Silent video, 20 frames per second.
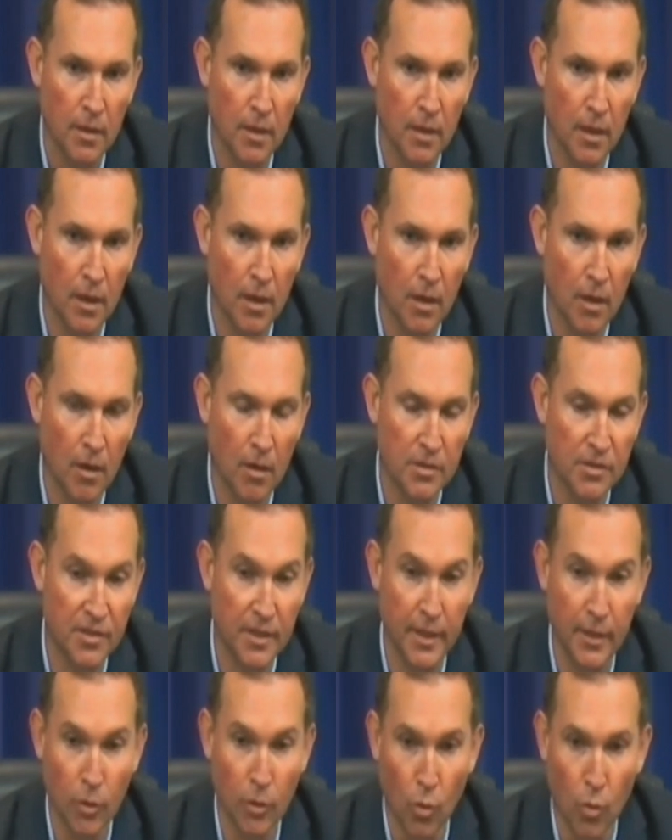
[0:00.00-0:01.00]
our
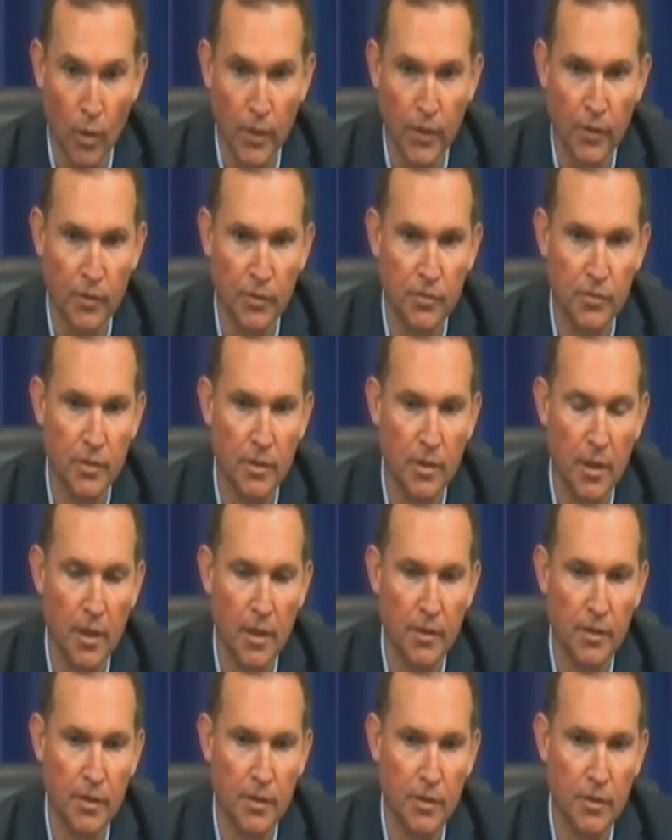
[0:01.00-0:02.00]
city lawyers
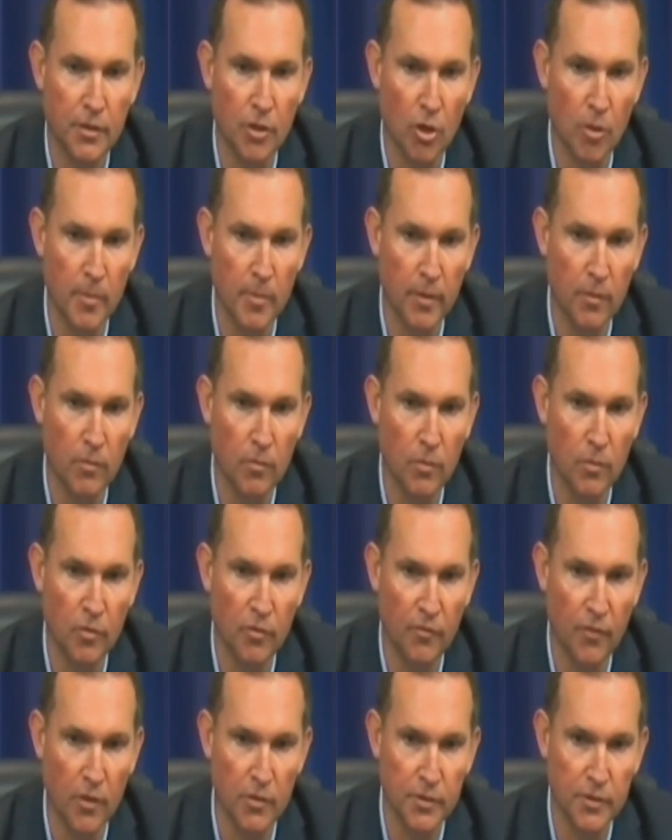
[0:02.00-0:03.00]
to determine who
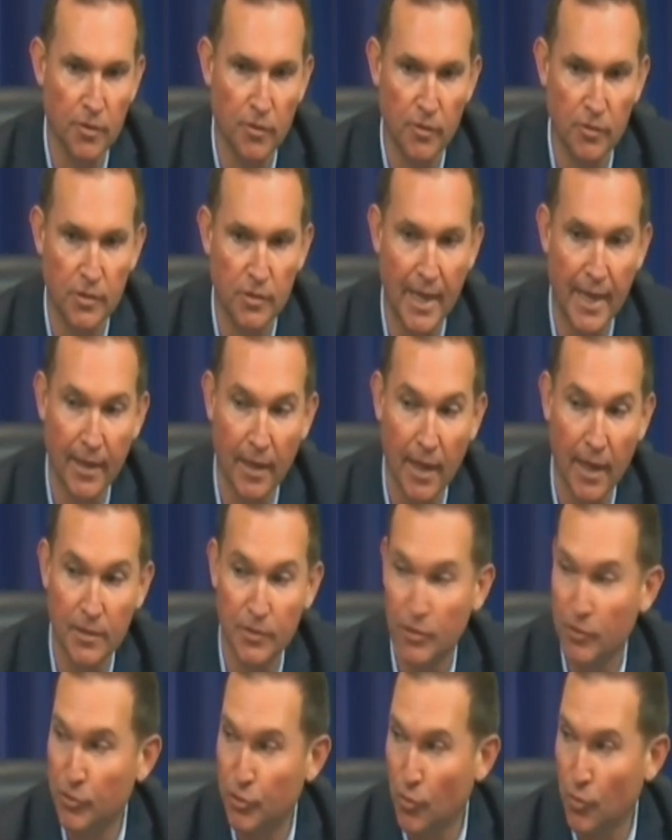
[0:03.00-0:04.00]
falls under those
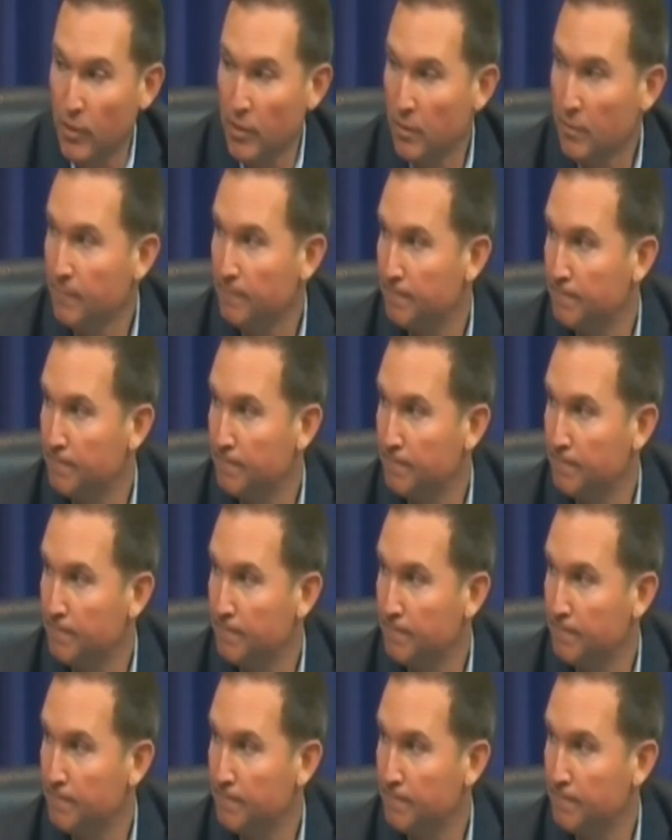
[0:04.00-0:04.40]
guidelines. So Jordan.